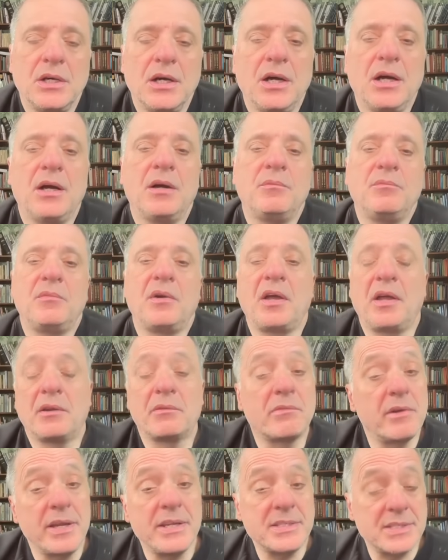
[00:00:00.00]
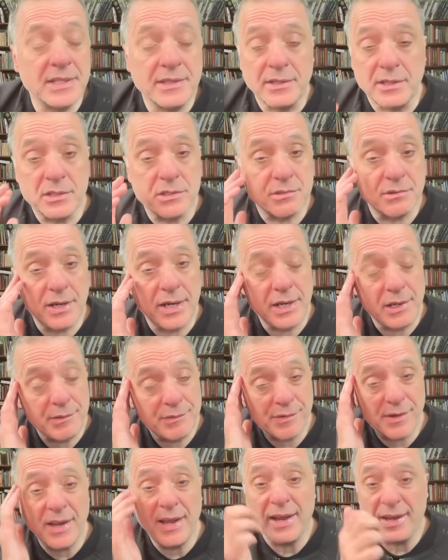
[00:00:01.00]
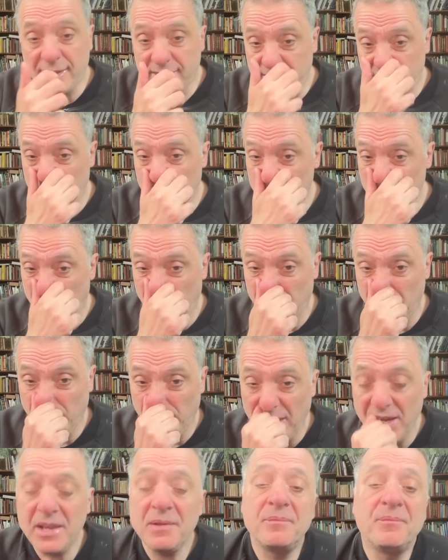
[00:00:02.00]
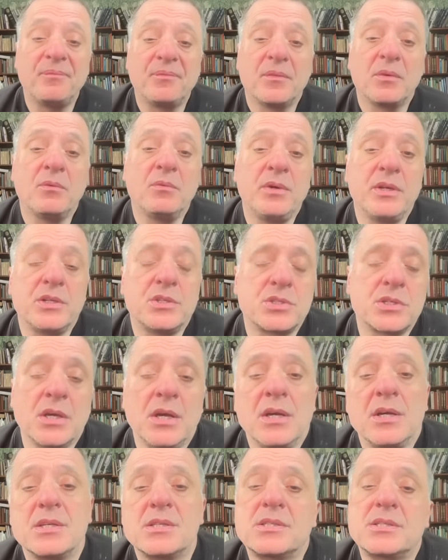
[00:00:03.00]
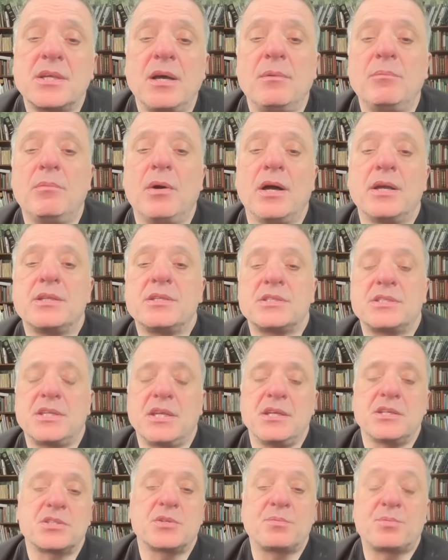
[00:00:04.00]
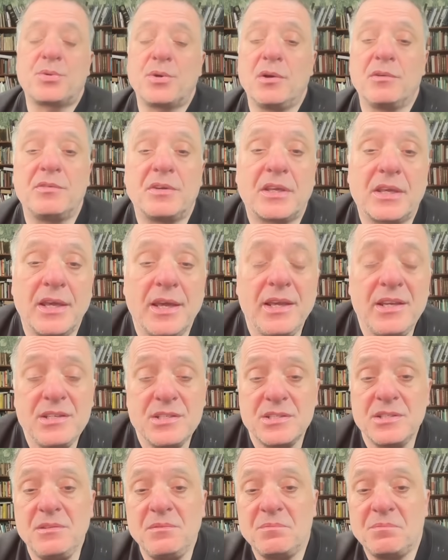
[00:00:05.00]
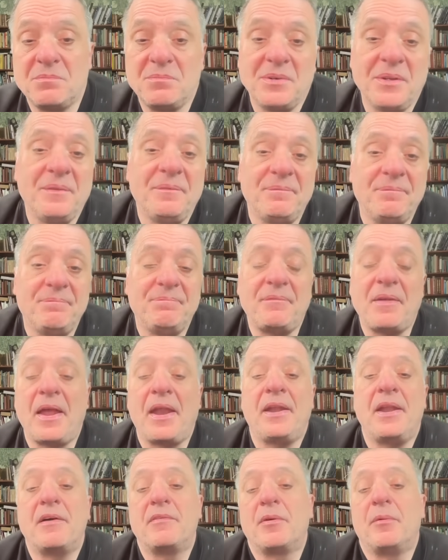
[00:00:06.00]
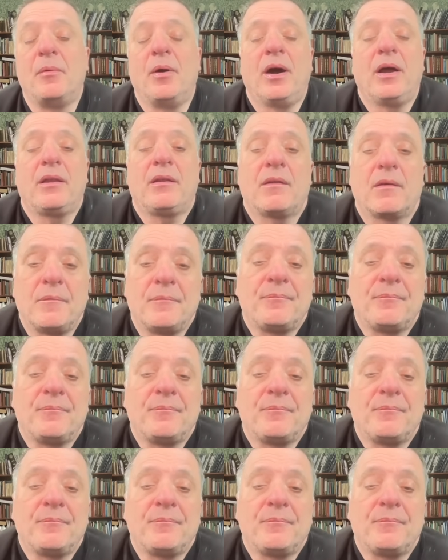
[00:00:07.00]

and raising the Israeli flag there, by the way, which some might see as a provocation, but never mind.